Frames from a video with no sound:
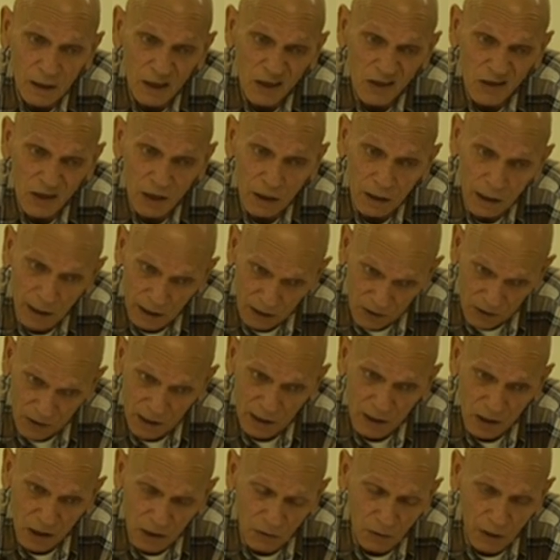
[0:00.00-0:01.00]
So that's
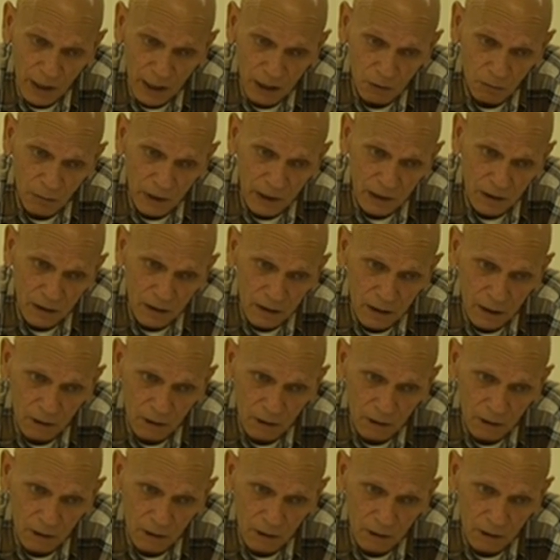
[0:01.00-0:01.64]
the way it went.